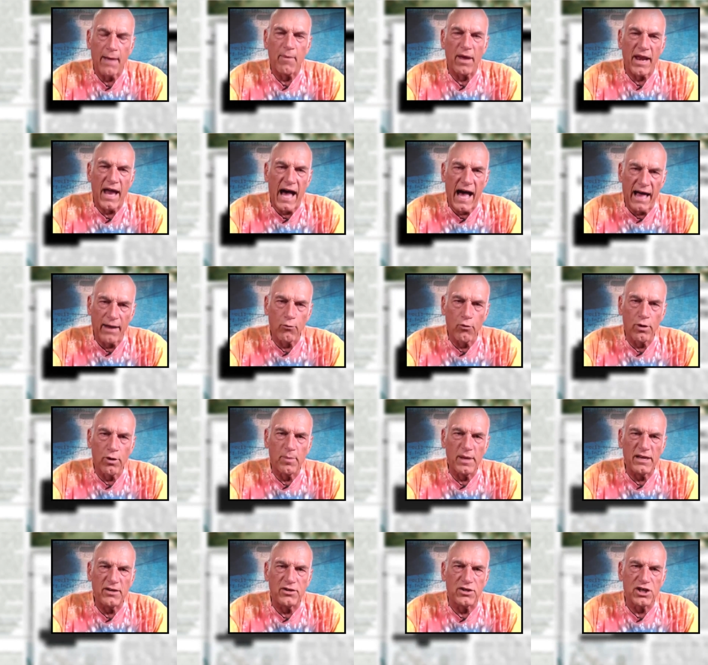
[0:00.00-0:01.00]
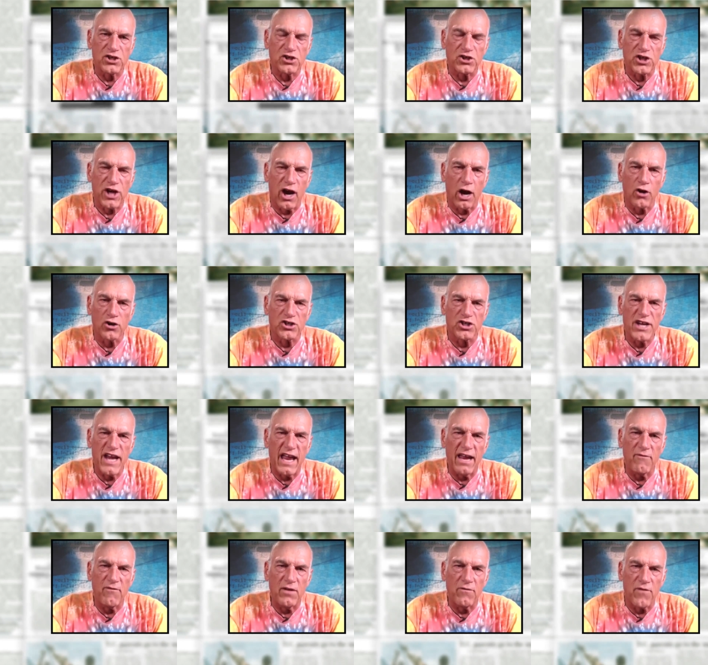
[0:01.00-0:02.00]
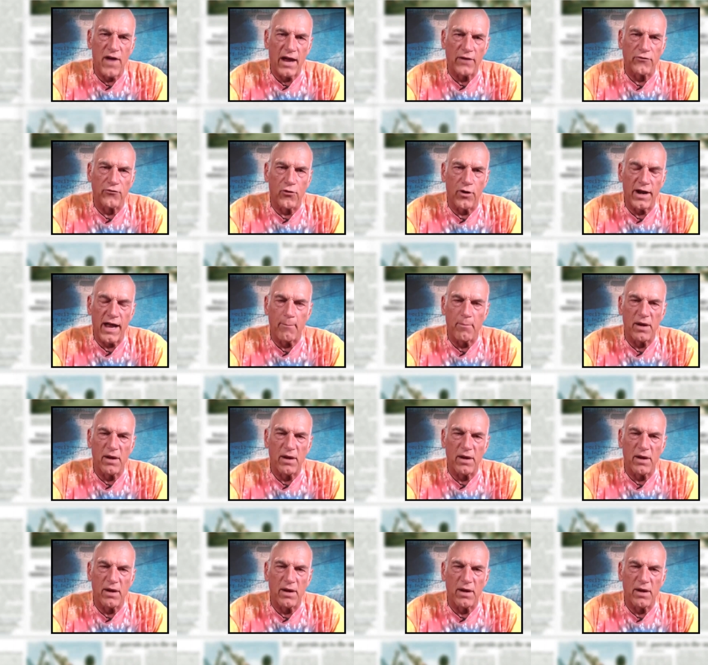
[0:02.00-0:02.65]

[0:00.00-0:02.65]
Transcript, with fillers: I'm an honorably discharged Navy veteran.